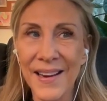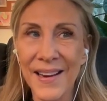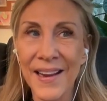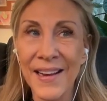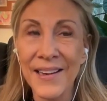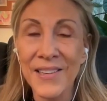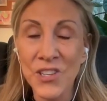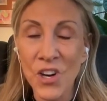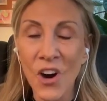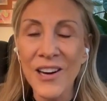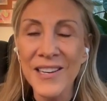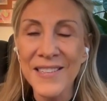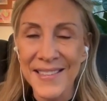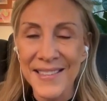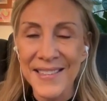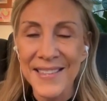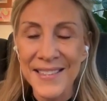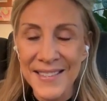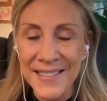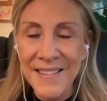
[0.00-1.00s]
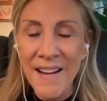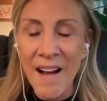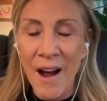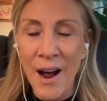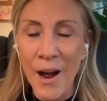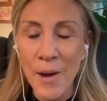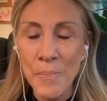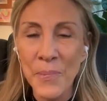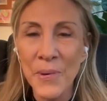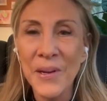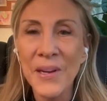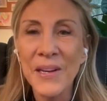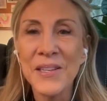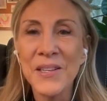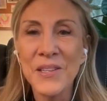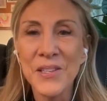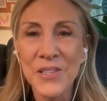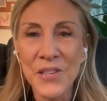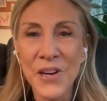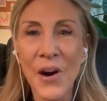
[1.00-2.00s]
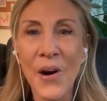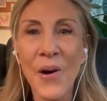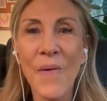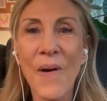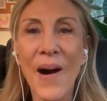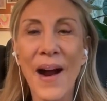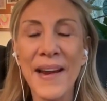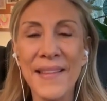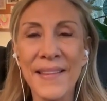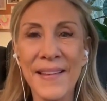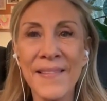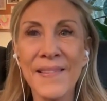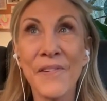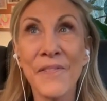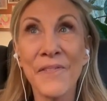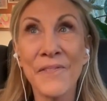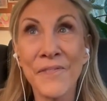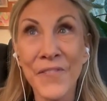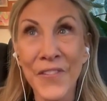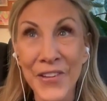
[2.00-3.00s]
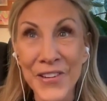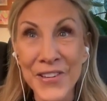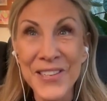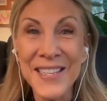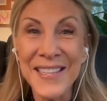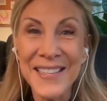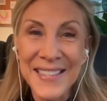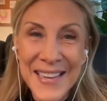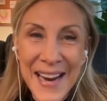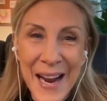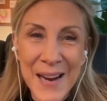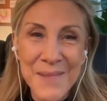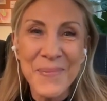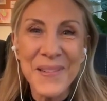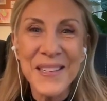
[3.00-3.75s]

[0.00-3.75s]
it's hard to stop. So I think the first step